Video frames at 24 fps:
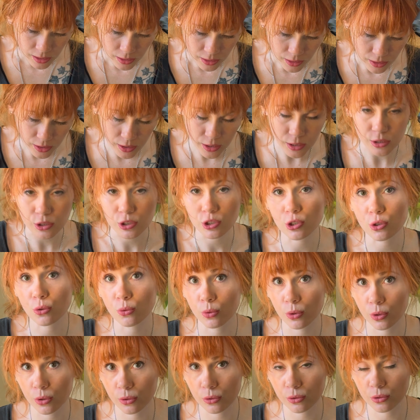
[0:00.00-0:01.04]
The
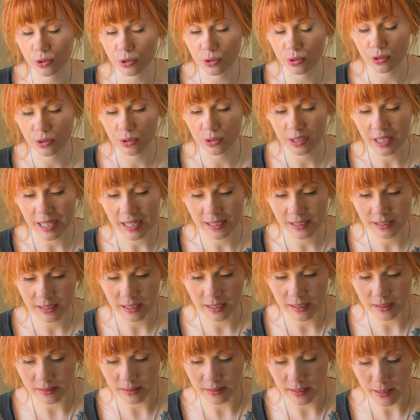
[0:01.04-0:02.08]
screws,
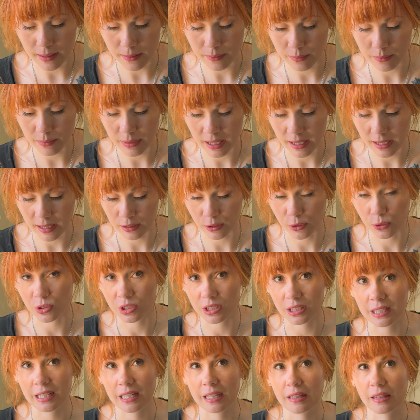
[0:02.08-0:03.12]
tightening them and
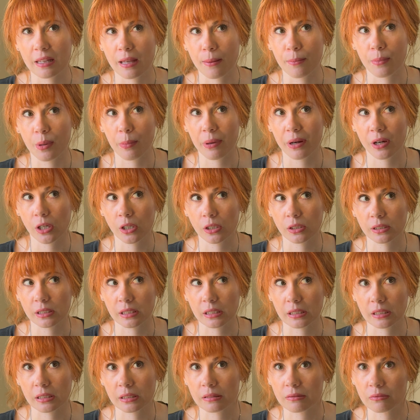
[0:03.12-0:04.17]
loosening them
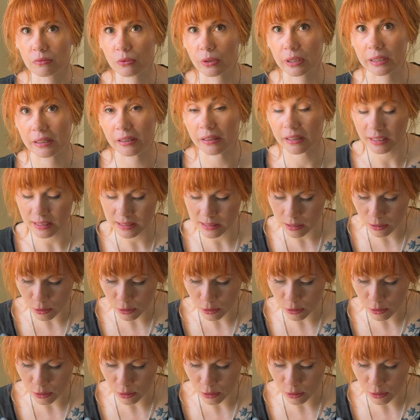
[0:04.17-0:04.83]
apparently regulates a